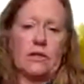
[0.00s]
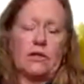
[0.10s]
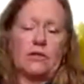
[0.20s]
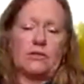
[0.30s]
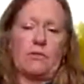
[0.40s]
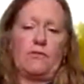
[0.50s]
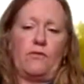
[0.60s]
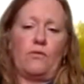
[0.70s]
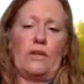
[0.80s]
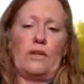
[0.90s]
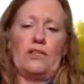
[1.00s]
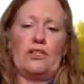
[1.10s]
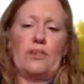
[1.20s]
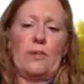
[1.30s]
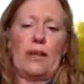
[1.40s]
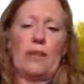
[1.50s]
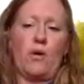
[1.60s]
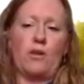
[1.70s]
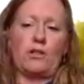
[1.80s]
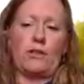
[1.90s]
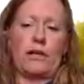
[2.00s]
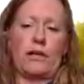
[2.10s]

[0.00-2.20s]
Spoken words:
So before we ship any products to other